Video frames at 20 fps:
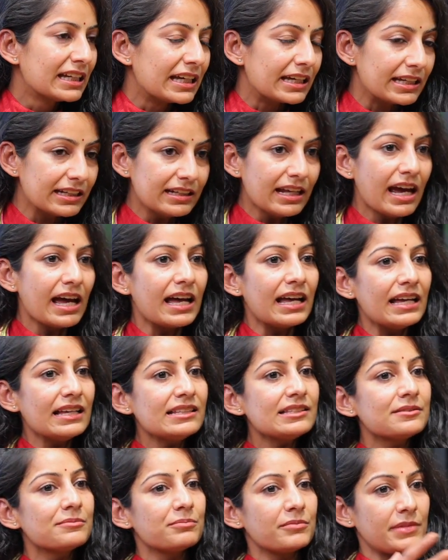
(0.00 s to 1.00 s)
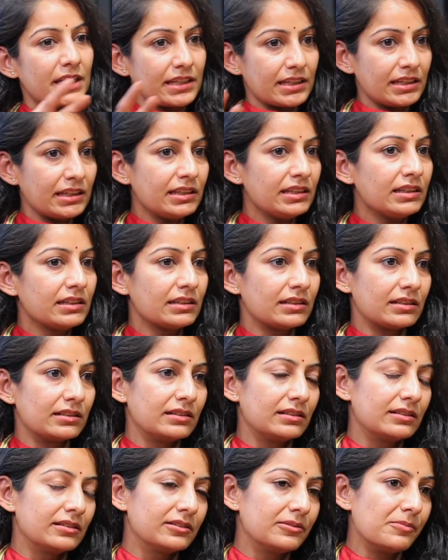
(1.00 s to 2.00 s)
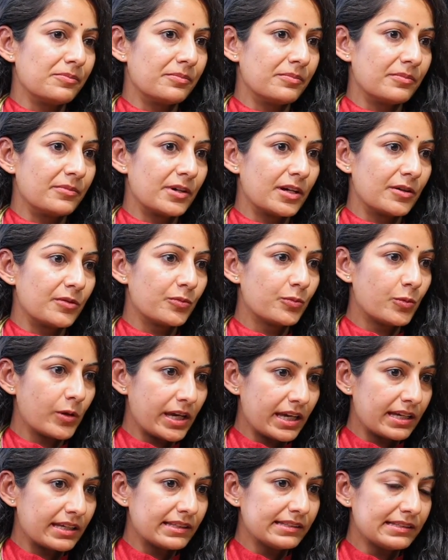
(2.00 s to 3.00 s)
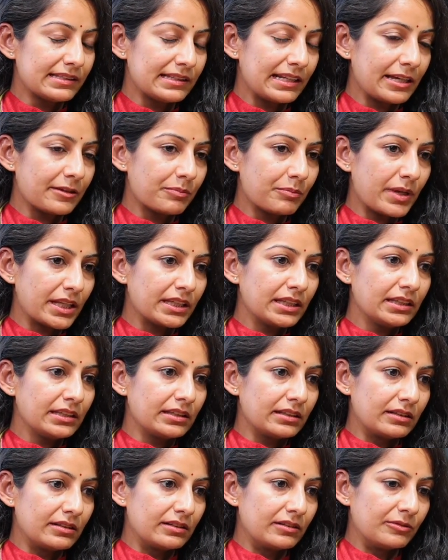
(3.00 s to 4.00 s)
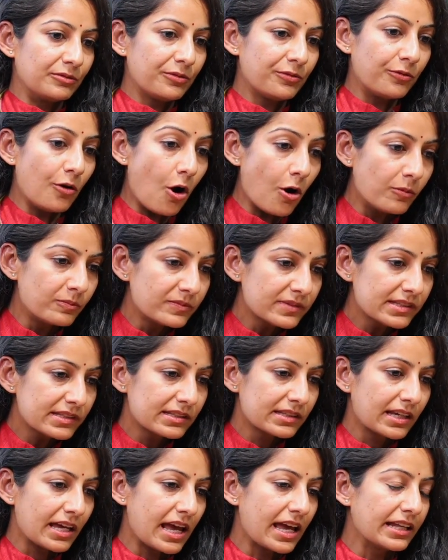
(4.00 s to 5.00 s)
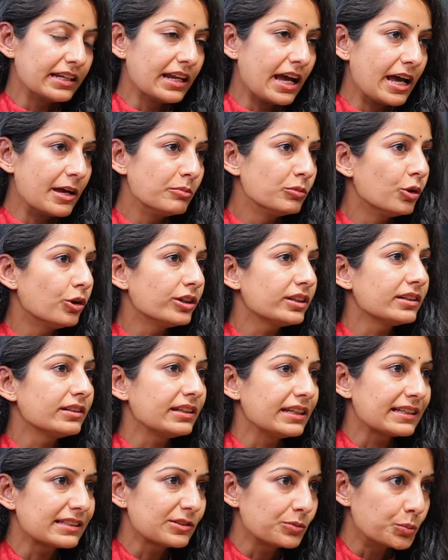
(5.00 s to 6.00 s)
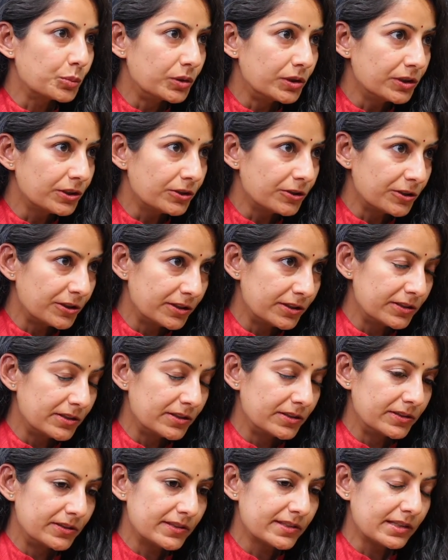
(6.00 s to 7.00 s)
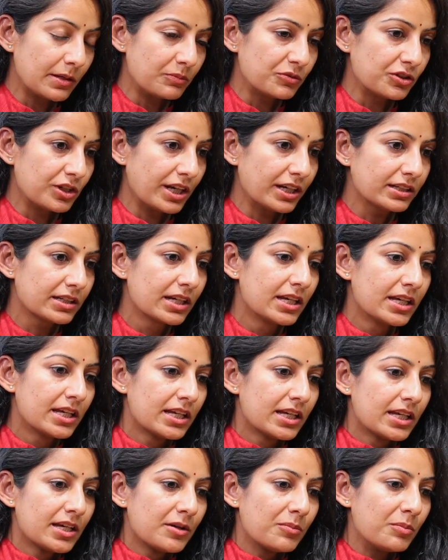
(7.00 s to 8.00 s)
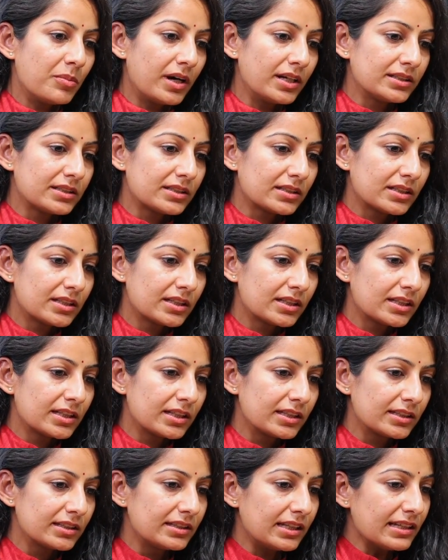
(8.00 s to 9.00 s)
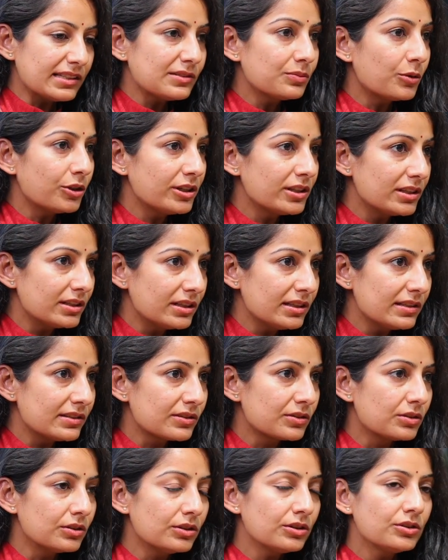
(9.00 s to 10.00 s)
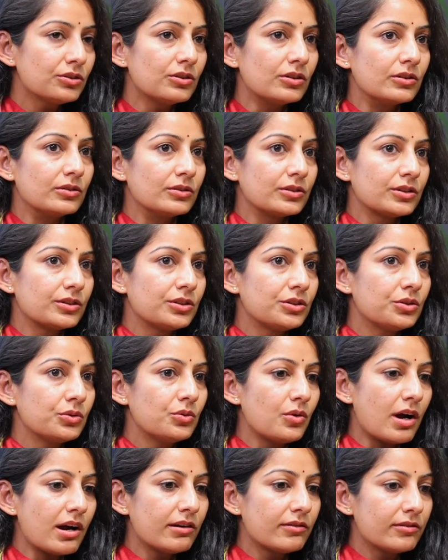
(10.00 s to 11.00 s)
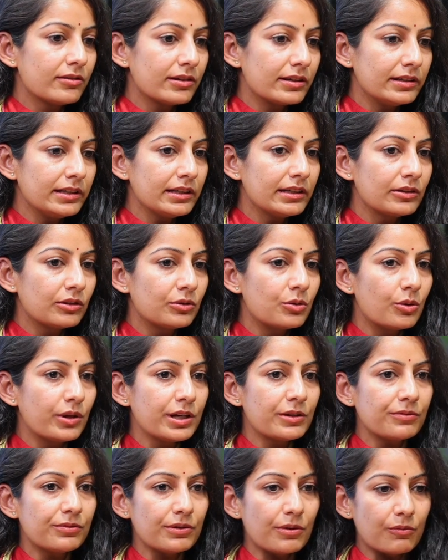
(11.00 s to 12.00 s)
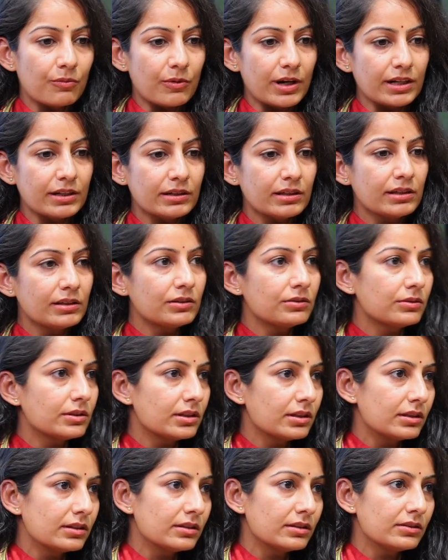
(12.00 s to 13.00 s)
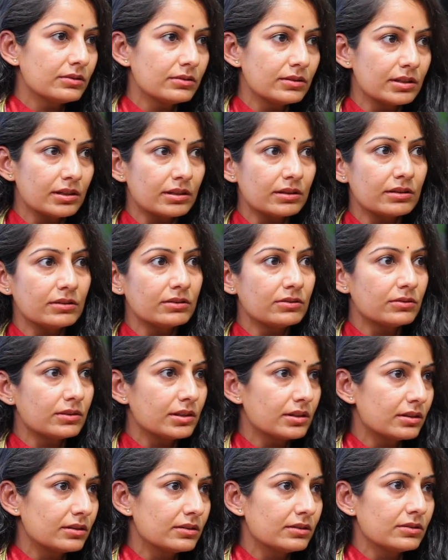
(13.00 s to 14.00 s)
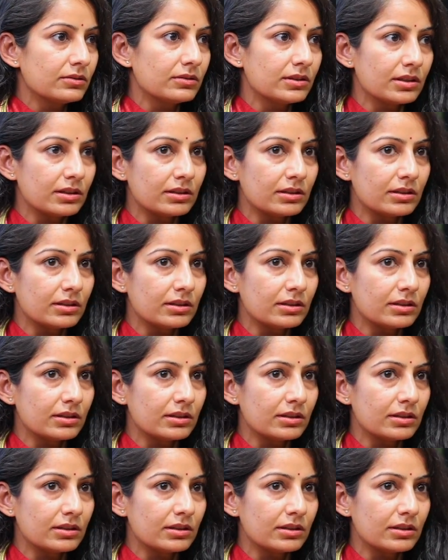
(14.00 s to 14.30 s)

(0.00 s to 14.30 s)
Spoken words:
It has many ways, like many forms, and I'm not an expert on the subject, but that's what it is. You are really going from one thing to the other, to the other, to the other, to the